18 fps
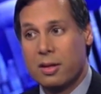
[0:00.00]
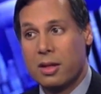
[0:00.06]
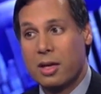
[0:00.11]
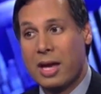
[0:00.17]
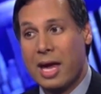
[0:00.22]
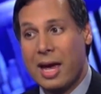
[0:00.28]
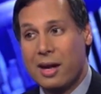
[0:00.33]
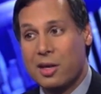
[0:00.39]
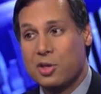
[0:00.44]
that
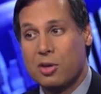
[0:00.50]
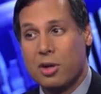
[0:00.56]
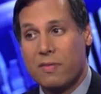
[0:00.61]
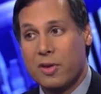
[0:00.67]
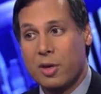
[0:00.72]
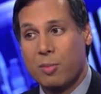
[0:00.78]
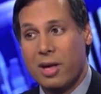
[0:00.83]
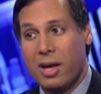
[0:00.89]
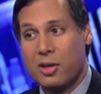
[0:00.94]
the
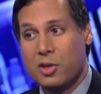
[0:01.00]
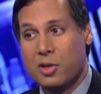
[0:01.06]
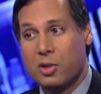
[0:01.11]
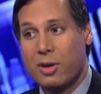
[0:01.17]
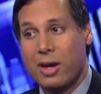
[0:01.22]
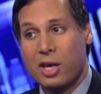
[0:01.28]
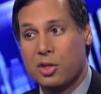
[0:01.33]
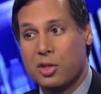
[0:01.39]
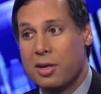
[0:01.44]
catastrophic plans
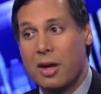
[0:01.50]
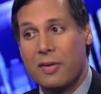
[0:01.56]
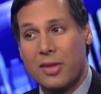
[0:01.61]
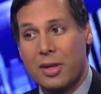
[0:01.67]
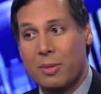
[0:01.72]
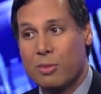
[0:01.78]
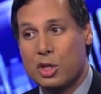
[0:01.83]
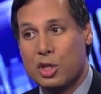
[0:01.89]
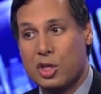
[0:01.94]
are actually
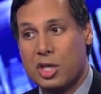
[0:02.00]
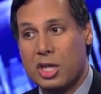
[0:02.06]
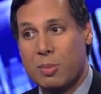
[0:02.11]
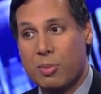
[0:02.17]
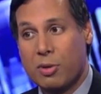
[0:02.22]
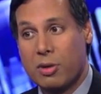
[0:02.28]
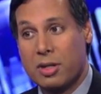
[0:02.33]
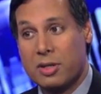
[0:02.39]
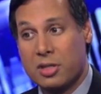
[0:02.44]
not that much
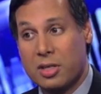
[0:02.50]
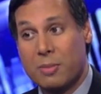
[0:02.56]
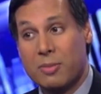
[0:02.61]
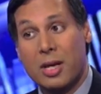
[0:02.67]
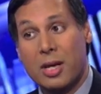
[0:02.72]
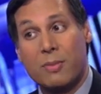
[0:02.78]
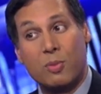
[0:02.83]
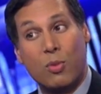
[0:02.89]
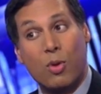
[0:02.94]
cheaper and
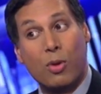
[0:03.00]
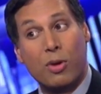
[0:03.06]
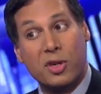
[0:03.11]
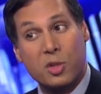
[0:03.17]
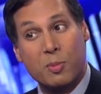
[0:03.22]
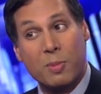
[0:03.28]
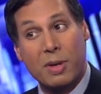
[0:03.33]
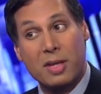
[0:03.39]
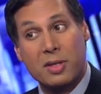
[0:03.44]
sometimes
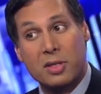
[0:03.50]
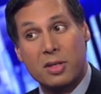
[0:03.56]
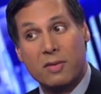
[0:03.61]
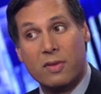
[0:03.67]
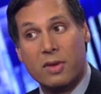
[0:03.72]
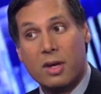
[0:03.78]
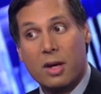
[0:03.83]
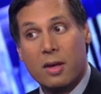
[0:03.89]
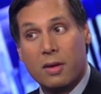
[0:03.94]
more
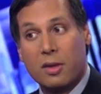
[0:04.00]
expensive